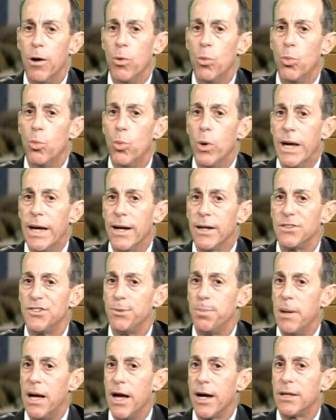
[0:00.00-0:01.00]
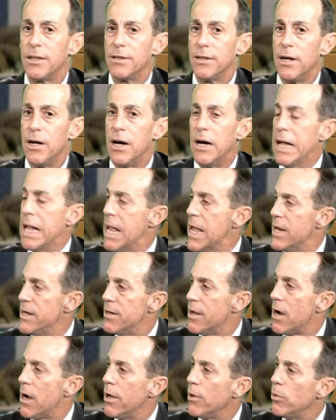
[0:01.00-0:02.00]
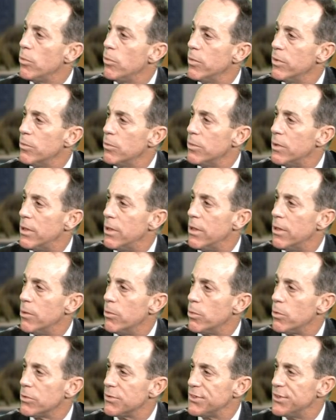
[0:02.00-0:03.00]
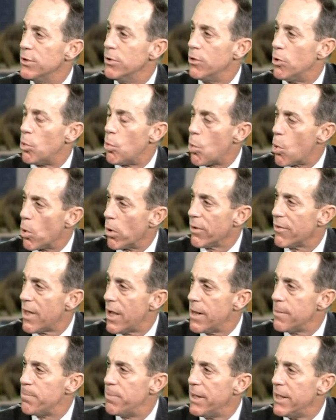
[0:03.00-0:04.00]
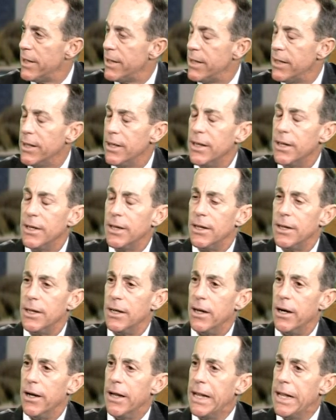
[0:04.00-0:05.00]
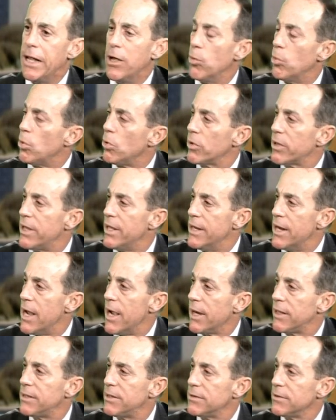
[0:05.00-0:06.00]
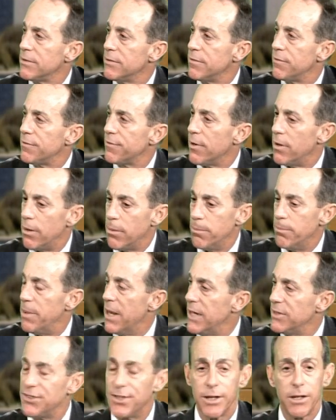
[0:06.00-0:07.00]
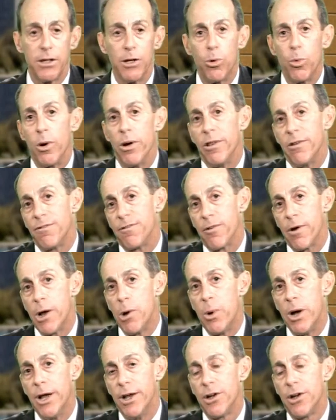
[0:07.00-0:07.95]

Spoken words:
We expect NDOT will soon award that bid. It will connect from basically where the freeway